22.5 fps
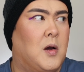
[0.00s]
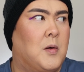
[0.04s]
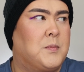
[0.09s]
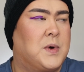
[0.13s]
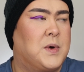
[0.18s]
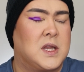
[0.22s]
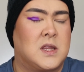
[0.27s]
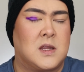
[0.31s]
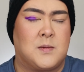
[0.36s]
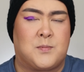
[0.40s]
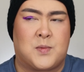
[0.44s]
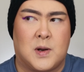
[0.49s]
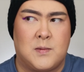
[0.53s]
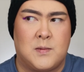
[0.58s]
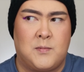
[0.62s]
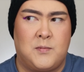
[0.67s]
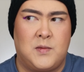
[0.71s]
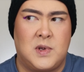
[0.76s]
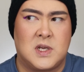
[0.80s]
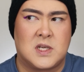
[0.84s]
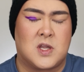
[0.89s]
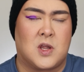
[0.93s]
But the
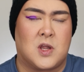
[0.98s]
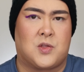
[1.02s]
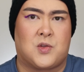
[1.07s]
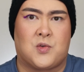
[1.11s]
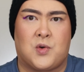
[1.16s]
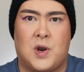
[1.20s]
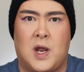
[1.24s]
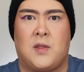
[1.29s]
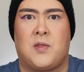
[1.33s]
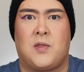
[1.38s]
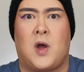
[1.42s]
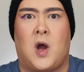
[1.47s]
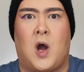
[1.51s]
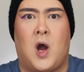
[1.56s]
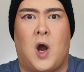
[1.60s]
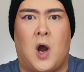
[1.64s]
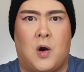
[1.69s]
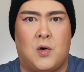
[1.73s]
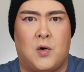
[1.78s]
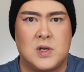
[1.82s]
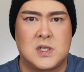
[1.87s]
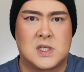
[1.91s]
problem is, throughout the
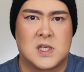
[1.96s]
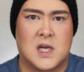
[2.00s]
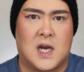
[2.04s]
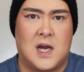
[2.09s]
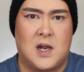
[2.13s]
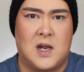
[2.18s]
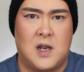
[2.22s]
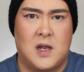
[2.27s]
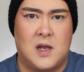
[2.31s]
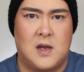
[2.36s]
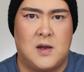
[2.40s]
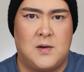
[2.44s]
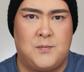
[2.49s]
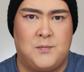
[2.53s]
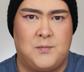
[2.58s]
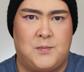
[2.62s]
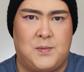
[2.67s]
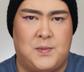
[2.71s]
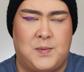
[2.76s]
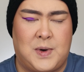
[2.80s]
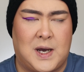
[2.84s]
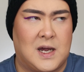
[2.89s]
whole entire
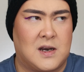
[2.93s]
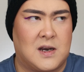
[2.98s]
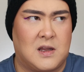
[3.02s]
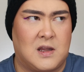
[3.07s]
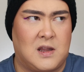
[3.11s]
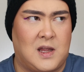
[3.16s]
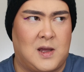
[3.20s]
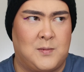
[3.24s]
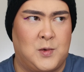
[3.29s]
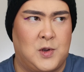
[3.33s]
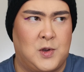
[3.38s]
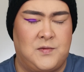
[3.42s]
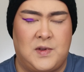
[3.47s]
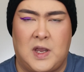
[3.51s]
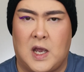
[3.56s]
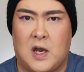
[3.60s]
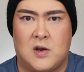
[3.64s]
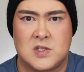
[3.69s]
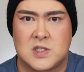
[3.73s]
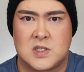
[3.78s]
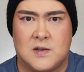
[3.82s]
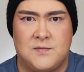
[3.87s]
part of that movie,
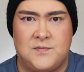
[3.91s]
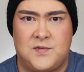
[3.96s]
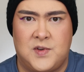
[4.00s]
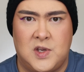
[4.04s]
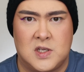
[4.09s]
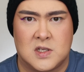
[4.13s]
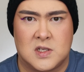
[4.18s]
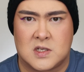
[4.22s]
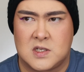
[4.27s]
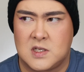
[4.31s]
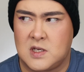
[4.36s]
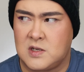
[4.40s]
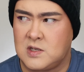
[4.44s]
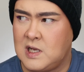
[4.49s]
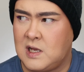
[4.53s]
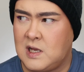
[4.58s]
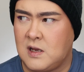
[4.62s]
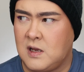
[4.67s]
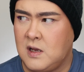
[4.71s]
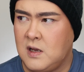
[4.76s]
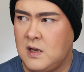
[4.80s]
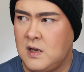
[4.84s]
I was confused because I was
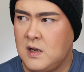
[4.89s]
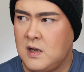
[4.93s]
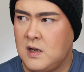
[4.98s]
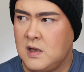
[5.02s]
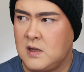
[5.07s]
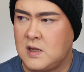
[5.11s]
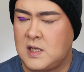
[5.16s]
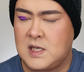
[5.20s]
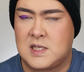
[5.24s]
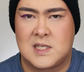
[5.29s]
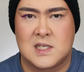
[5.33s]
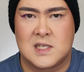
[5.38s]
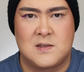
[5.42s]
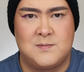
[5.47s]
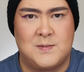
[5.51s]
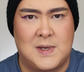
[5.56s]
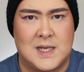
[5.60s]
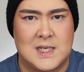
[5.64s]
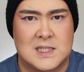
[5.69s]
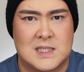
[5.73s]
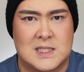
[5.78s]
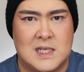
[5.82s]
like, this doesn't
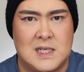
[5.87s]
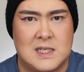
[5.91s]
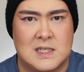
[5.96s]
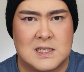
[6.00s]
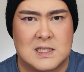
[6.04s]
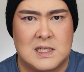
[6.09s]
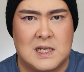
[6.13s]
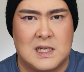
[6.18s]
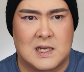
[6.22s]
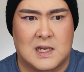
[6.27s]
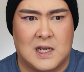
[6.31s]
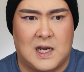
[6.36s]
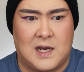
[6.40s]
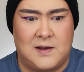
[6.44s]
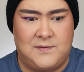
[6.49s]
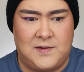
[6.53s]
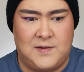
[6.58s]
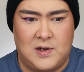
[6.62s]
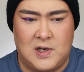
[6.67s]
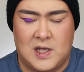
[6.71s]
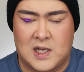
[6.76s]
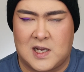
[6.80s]
make sense. Like, I
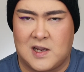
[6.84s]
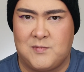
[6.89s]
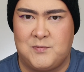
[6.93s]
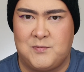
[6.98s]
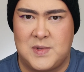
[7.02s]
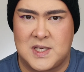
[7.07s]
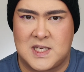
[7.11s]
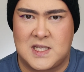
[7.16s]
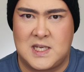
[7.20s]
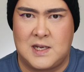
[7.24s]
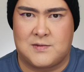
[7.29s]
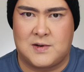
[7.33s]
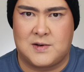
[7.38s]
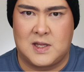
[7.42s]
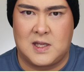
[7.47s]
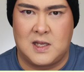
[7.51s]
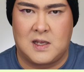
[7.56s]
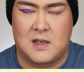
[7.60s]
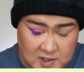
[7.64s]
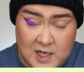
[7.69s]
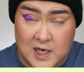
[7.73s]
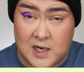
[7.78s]
feel like I've missed
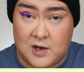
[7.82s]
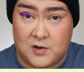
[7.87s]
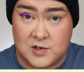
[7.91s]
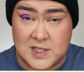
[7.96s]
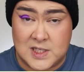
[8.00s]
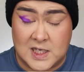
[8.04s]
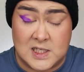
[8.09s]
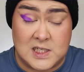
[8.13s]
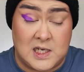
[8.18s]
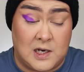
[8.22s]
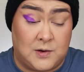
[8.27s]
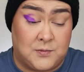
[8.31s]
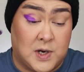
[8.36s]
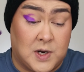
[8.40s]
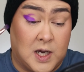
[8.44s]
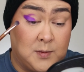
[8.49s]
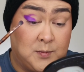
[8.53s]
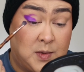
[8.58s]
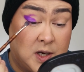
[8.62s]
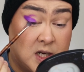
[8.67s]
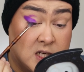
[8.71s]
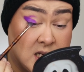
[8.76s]
everything. And I was actually
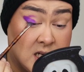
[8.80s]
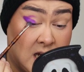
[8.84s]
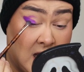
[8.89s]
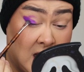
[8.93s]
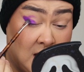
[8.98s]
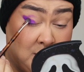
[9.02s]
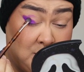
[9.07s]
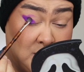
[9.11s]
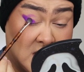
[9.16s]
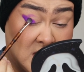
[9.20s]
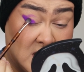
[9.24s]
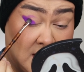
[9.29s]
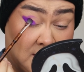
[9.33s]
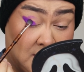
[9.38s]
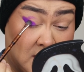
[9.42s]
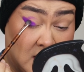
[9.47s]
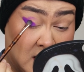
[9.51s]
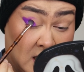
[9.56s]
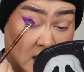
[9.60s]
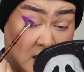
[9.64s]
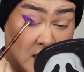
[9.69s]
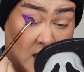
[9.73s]
right, because I had missed
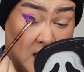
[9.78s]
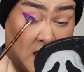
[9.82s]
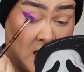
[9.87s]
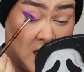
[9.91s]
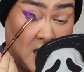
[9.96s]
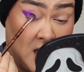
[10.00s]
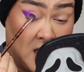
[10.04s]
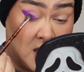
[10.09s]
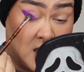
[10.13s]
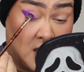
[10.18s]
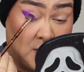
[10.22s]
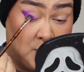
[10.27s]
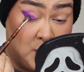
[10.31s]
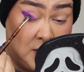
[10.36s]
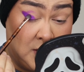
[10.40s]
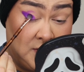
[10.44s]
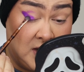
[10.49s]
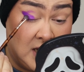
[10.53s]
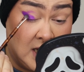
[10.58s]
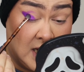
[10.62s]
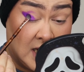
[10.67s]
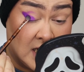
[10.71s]
everything. The
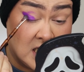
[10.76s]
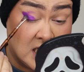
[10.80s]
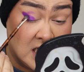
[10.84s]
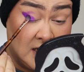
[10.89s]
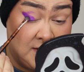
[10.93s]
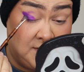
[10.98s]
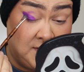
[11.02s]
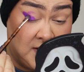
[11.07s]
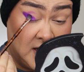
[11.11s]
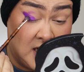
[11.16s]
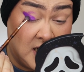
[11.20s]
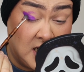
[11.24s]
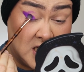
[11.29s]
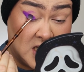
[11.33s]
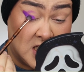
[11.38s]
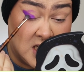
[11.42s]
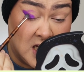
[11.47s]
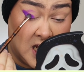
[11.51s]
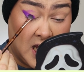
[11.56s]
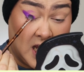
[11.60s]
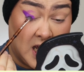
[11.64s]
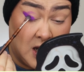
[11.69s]
movie actually
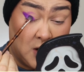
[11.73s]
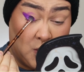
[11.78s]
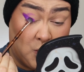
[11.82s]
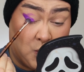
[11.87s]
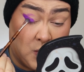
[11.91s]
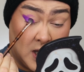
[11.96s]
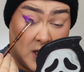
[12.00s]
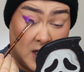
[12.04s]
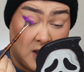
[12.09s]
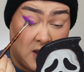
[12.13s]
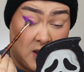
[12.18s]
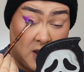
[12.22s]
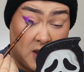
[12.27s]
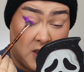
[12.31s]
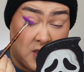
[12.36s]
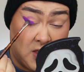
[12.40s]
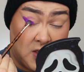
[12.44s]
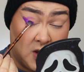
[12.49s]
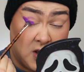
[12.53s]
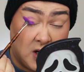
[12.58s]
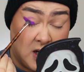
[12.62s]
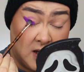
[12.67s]
finished at
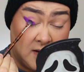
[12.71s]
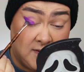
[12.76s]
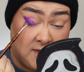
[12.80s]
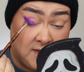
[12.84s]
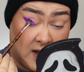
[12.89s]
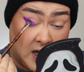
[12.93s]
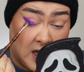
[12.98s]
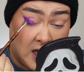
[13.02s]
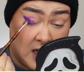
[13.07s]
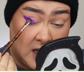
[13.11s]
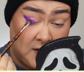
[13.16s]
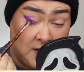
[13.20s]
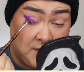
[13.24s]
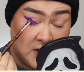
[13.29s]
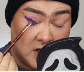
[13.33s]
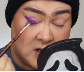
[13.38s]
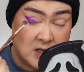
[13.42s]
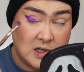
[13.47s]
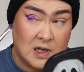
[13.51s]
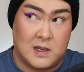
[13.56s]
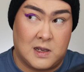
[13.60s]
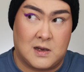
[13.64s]
1:35, and
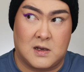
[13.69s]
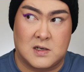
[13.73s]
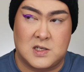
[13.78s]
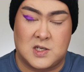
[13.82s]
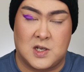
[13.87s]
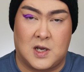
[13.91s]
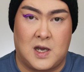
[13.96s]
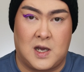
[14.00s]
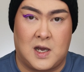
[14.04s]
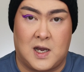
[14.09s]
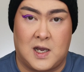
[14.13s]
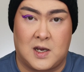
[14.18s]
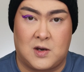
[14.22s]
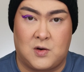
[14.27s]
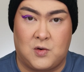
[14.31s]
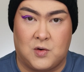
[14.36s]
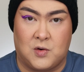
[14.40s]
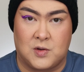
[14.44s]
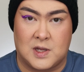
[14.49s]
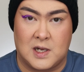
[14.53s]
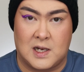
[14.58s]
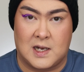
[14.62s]
I was like, so I
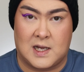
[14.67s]
caught the